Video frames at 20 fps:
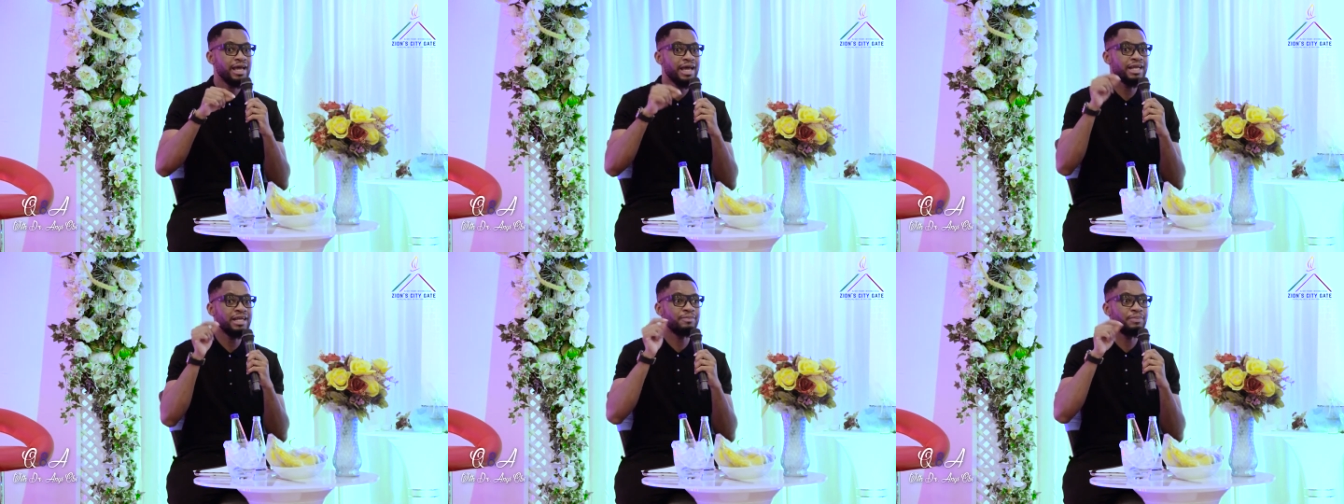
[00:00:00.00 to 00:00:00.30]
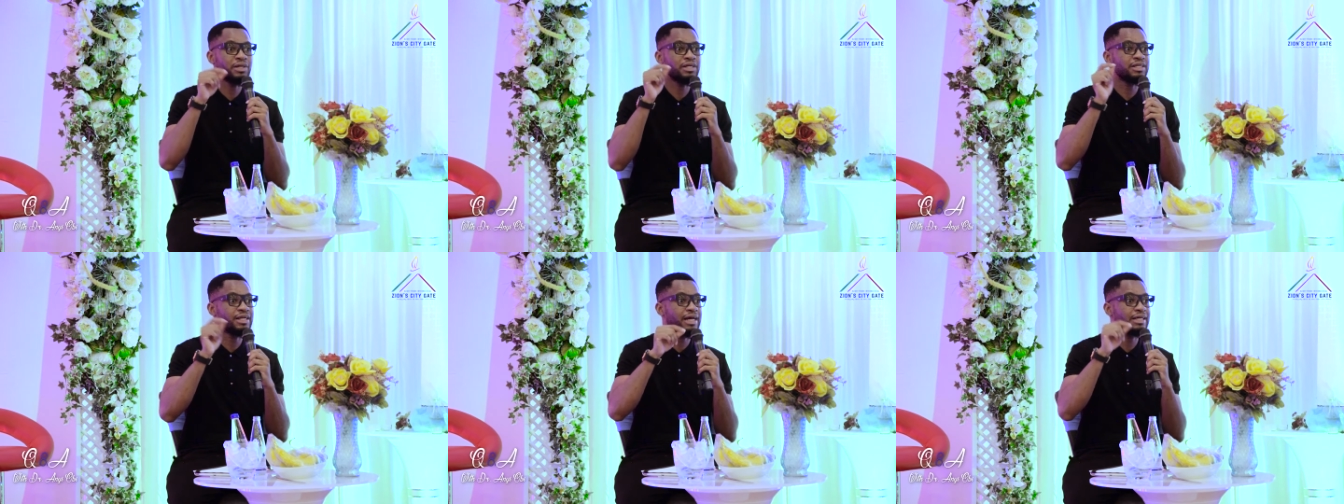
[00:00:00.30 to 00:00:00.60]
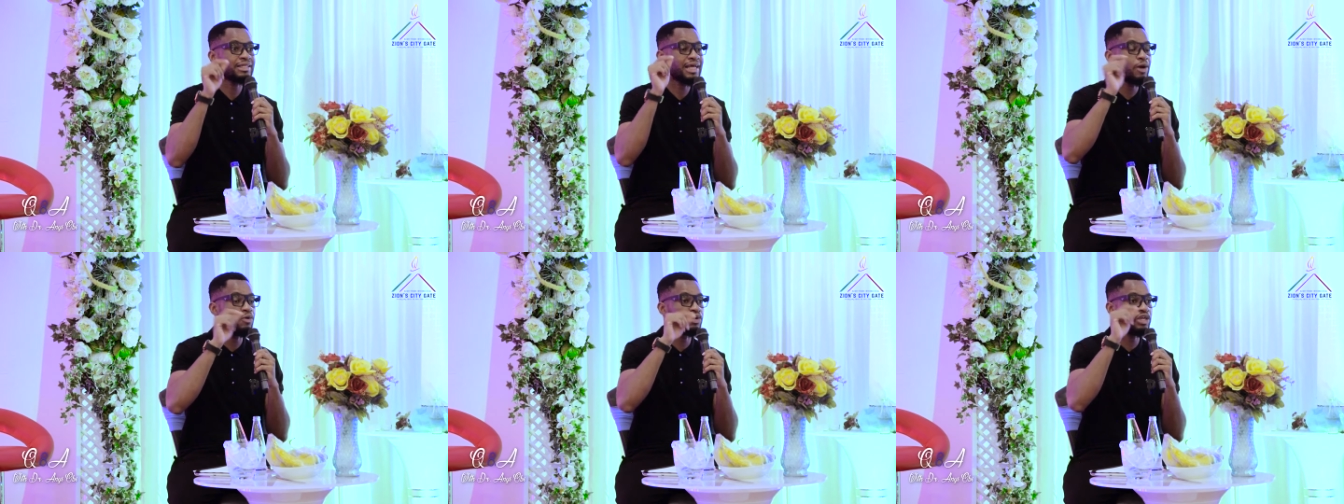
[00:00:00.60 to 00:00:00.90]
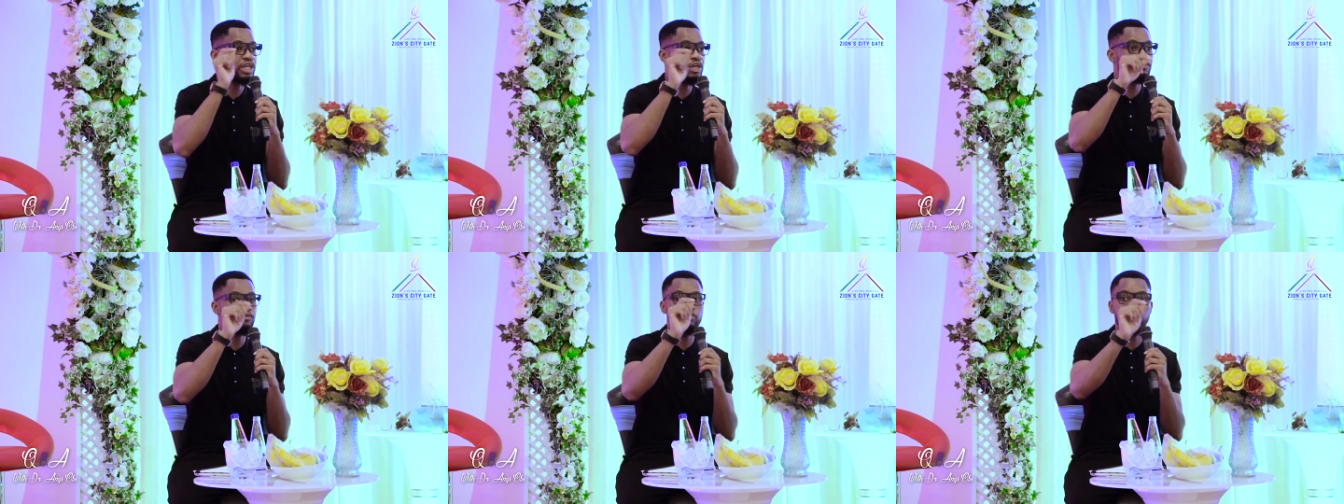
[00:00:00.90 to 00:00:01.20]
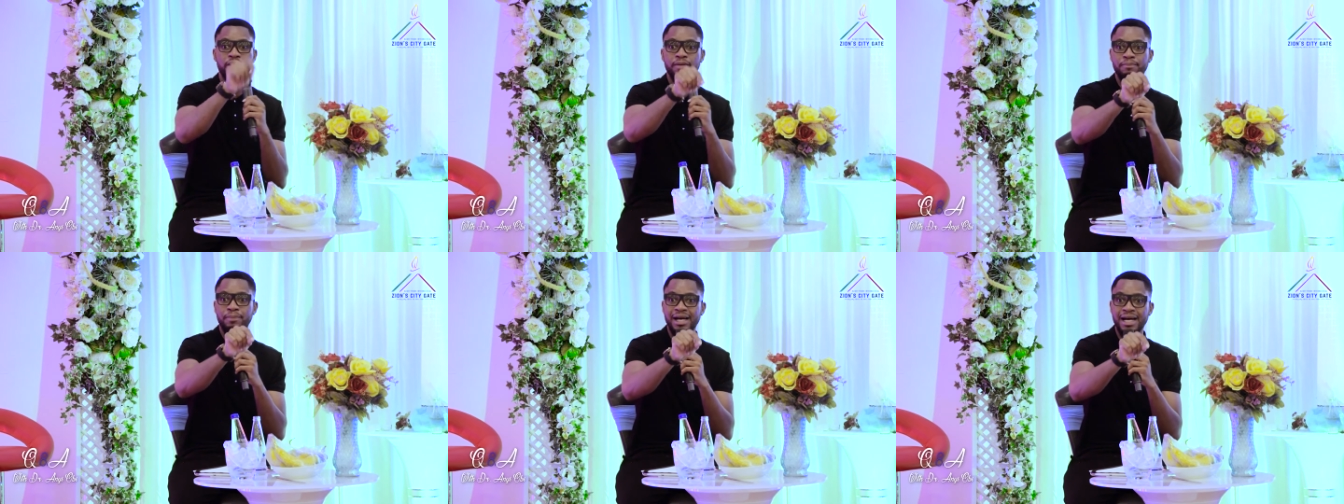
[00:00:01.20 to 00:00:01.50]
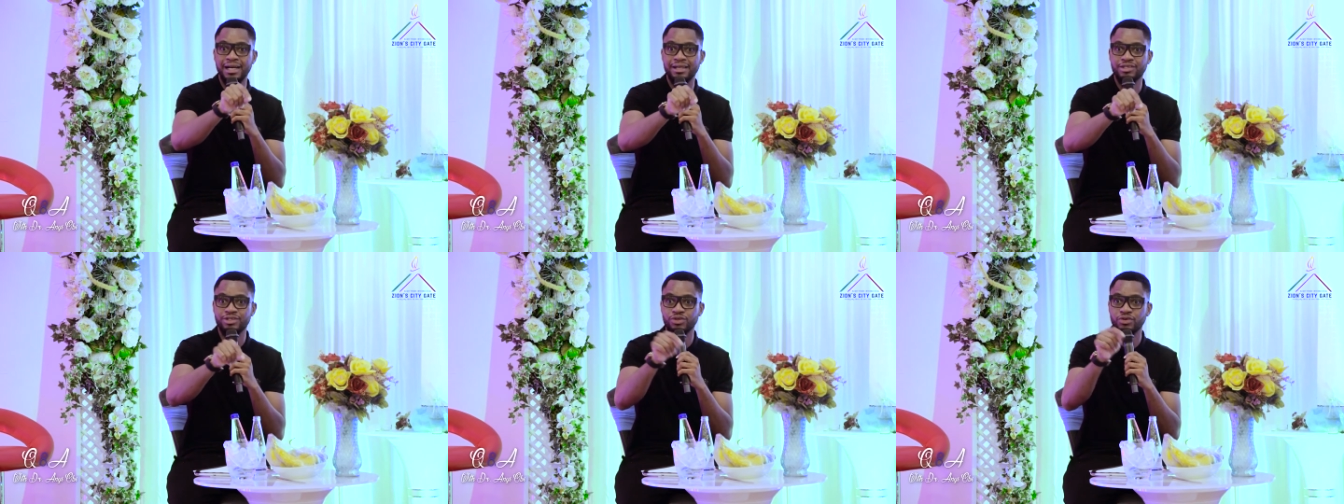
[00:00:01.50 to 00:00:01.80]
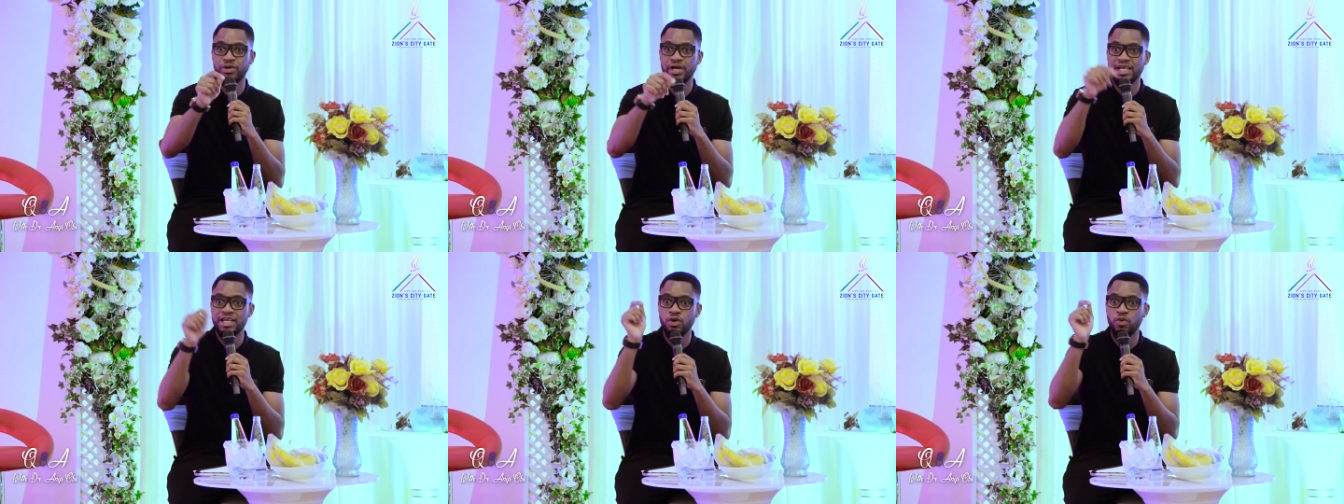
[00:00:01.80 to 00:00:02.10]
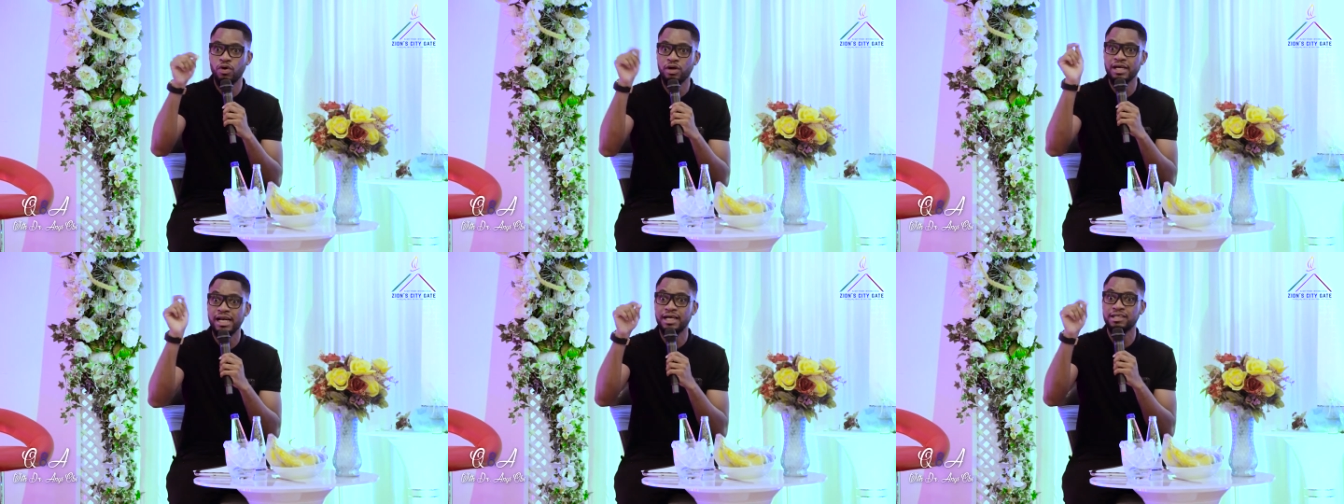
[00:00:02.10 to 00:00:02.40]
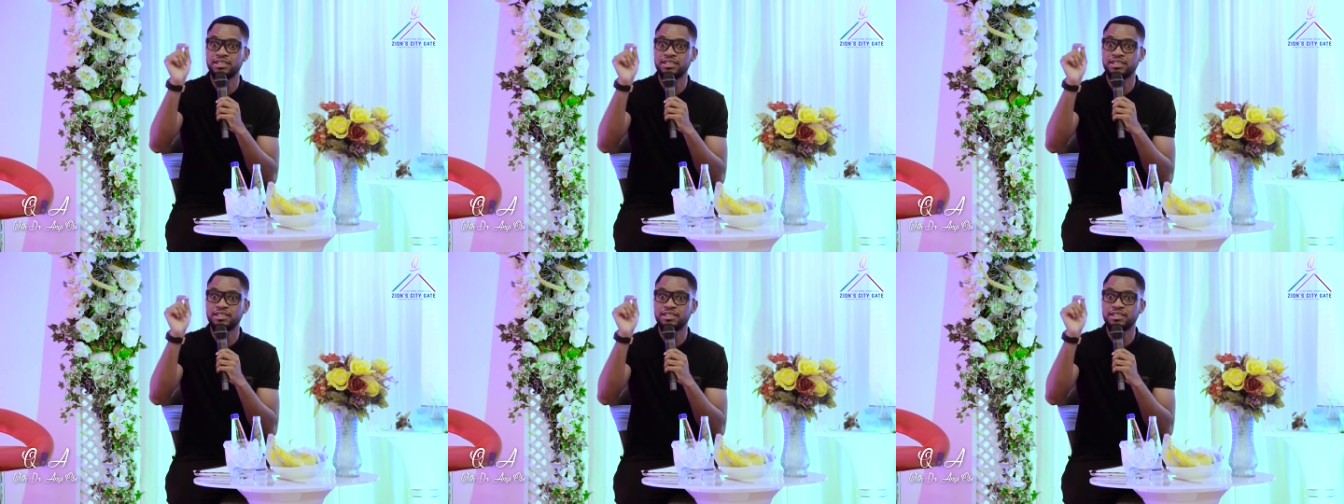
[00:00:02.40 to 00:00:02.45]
anybody that, I'll give you a mark, so anyone